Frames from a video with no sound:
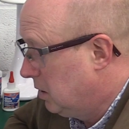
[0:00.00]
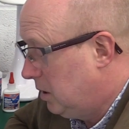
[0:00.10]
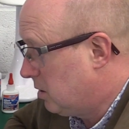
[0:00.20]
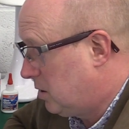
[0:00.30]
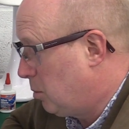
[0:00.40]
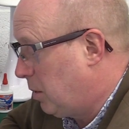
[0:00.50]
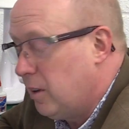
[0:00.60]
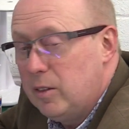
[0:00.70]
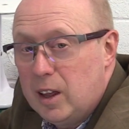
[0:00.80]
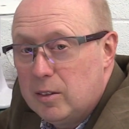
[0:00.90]
You just dip it
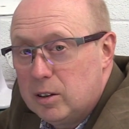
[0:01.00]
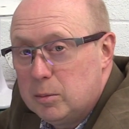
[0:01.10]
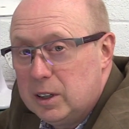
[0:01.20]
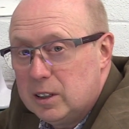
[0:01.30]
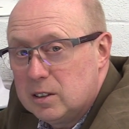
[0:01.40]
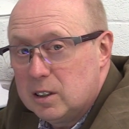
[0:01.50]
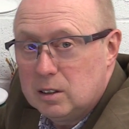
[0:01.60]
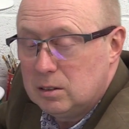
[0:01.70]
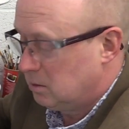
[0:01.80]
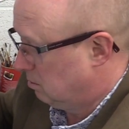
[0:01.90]
in there for a minute or
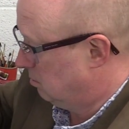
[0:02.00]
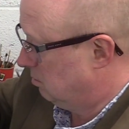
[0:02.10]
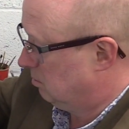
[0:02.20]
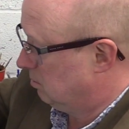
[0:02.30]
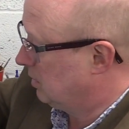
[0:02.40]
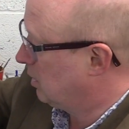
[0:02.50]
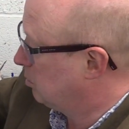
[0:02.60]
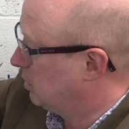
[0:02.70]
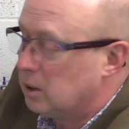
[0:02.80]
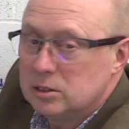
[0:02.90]
two, and then
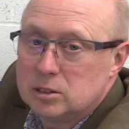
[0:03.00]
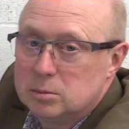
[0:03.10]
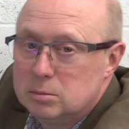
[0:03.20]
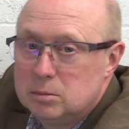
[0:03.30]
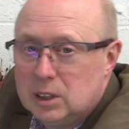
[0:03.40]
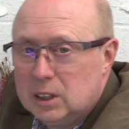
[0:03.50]
put it on some